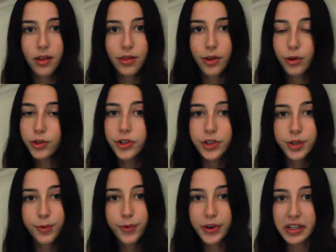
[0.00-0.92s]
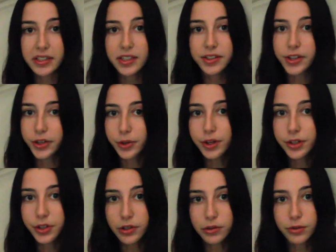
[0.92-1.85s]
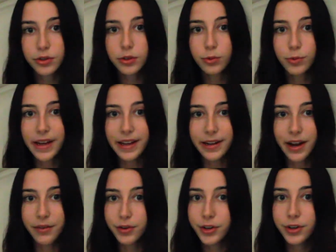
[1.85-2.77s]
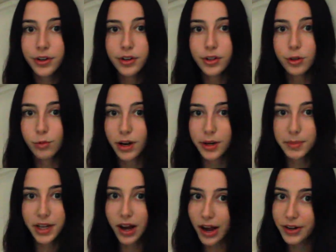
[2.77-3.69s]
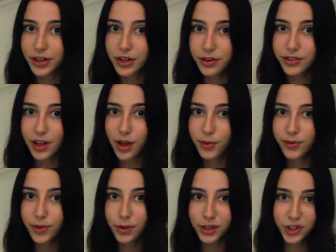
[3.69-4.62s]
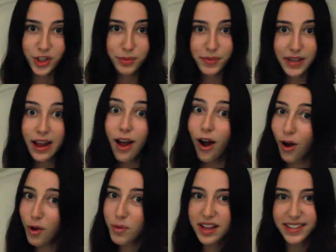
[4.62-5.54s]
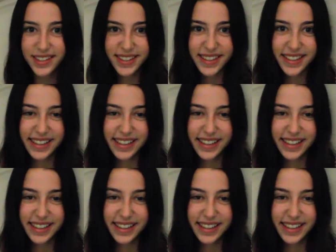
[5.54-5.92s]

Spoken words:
those are some phrases that you can use whenever you want to be kind to yourself, which should be always.